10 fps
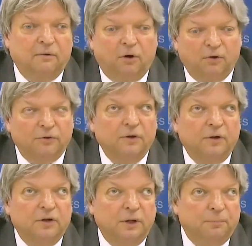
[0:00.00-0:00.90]
on
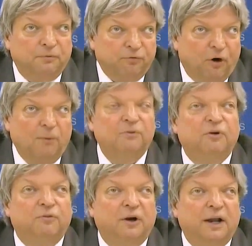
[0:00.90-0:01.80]
the
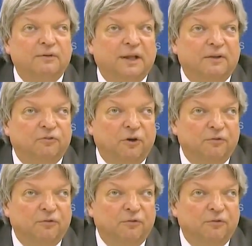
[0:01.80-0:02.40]
performance of our healthcare